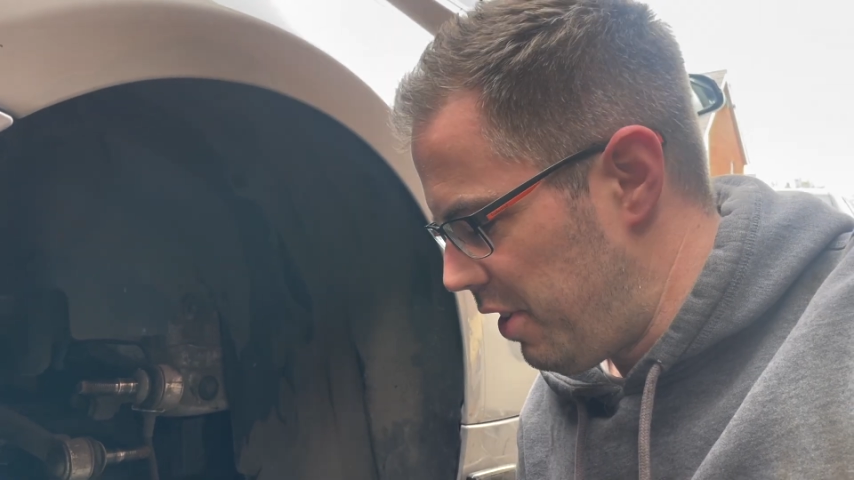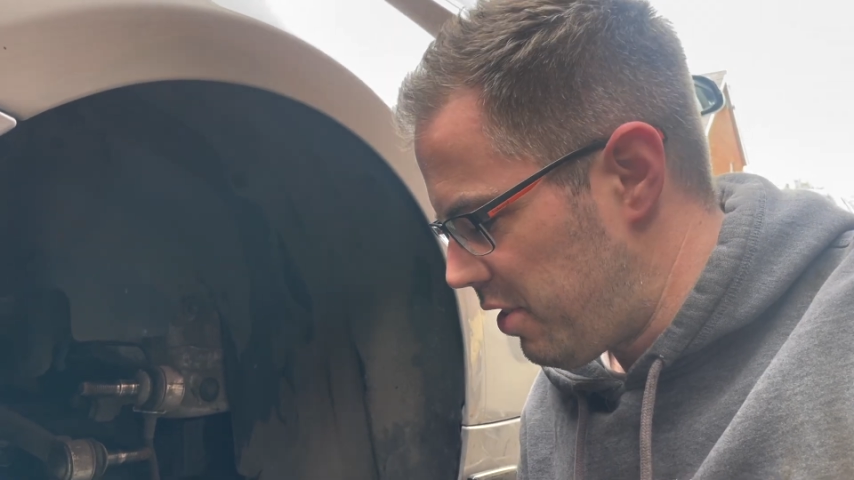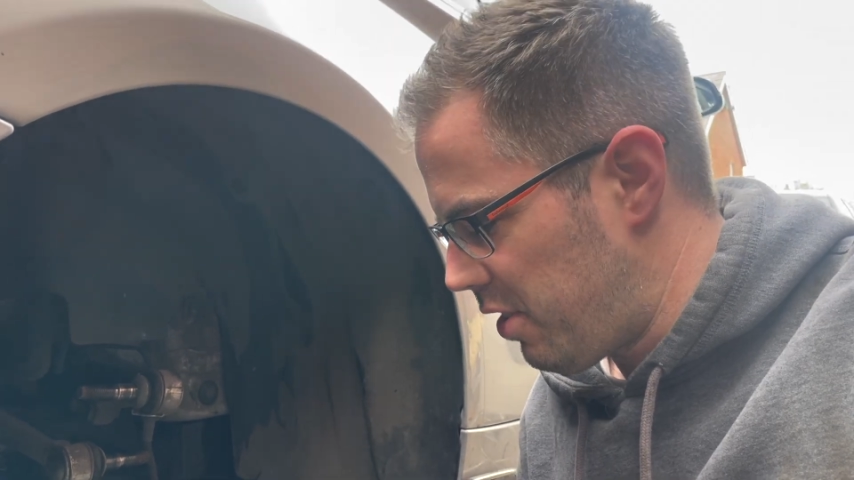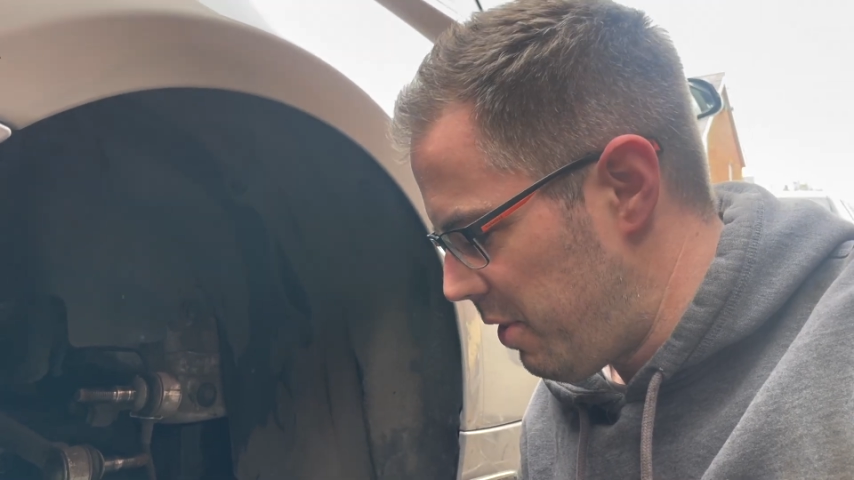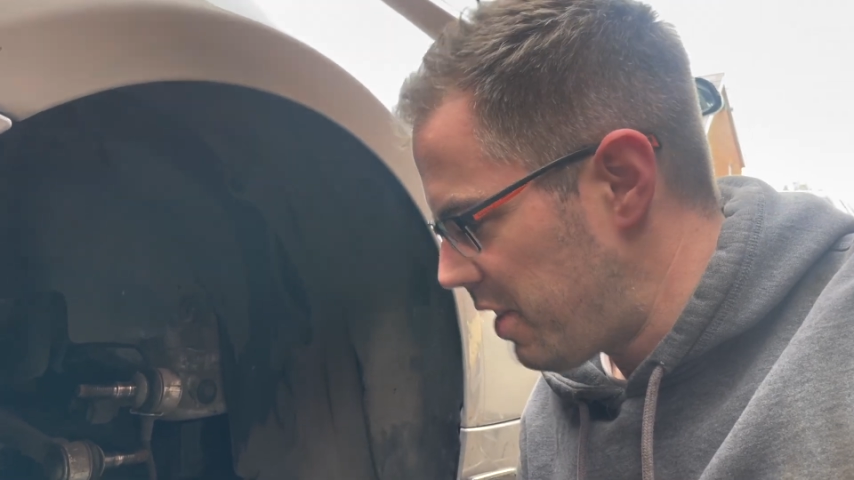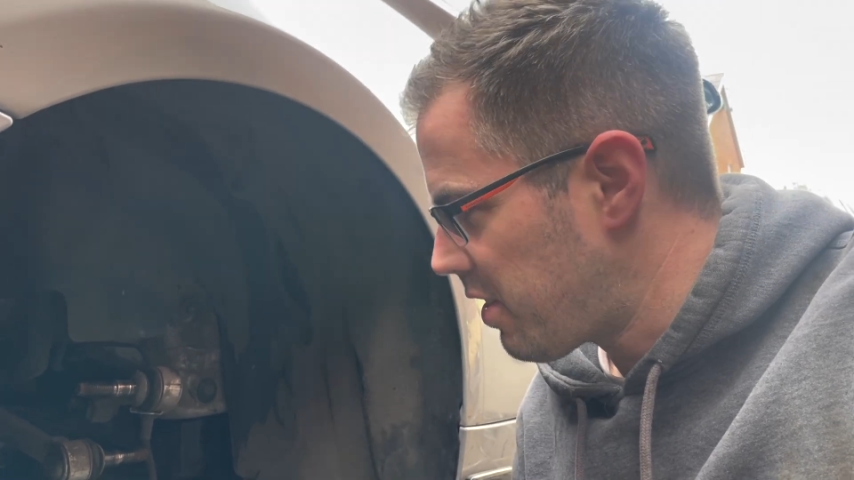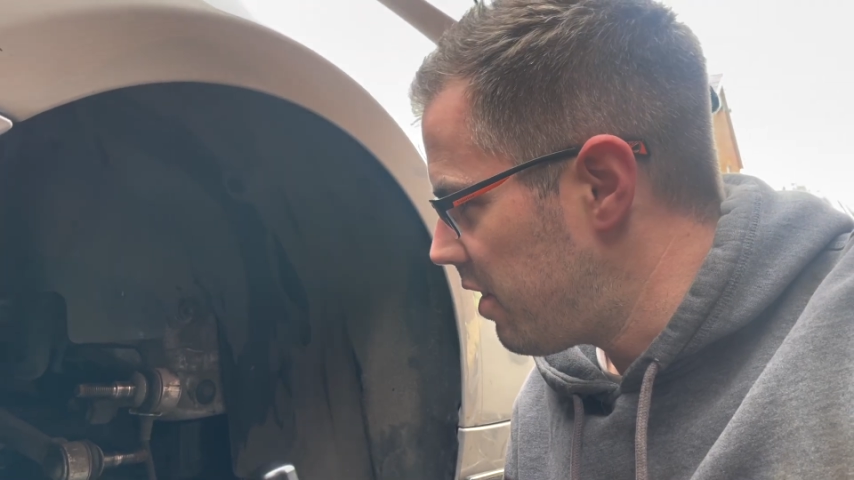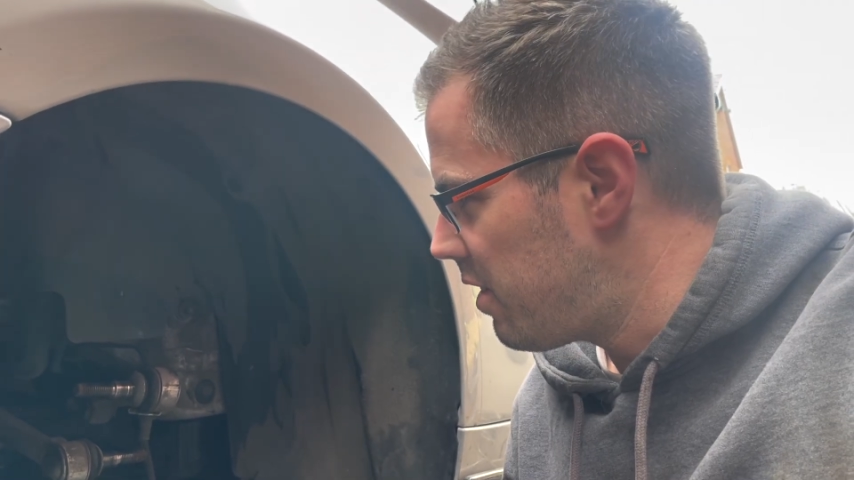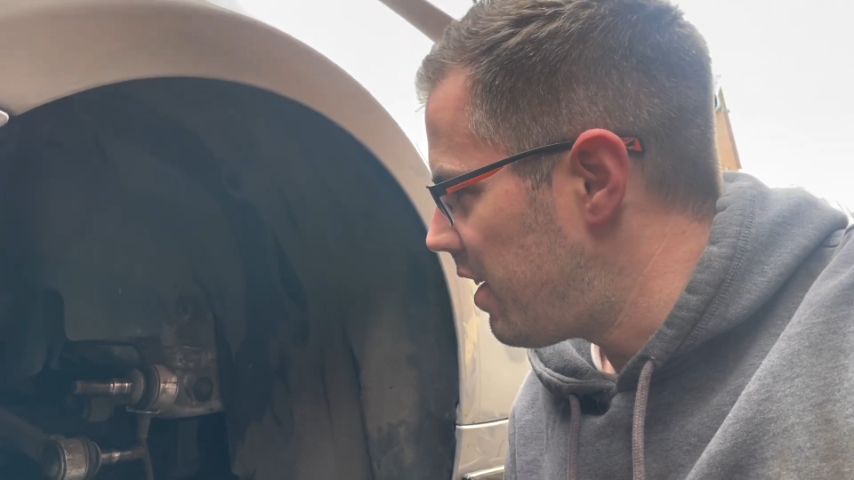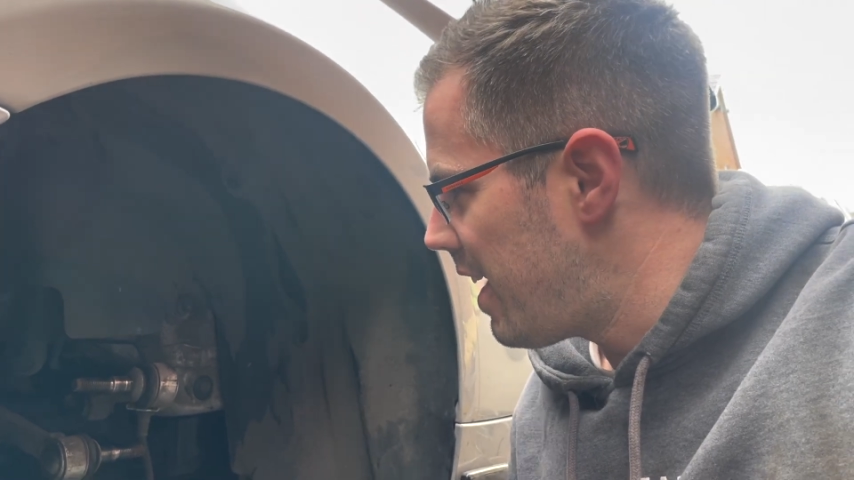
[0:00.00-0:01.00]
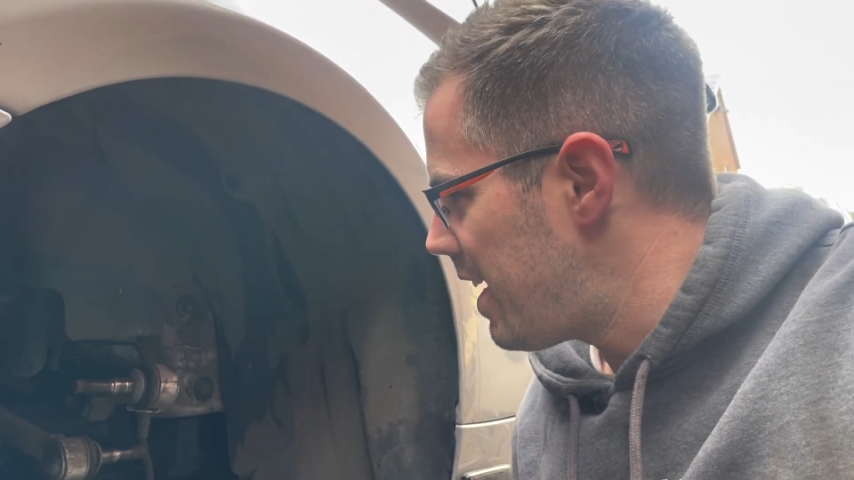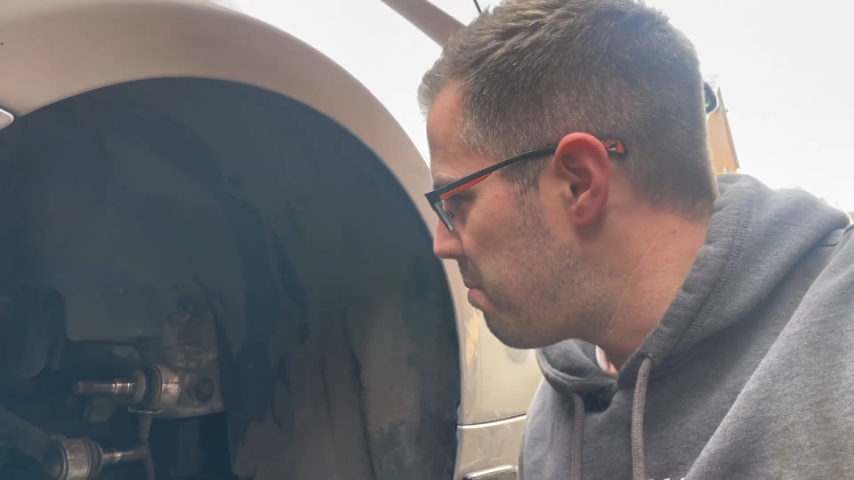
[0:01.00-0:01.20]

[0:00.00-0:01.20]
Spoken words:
so that's going to delay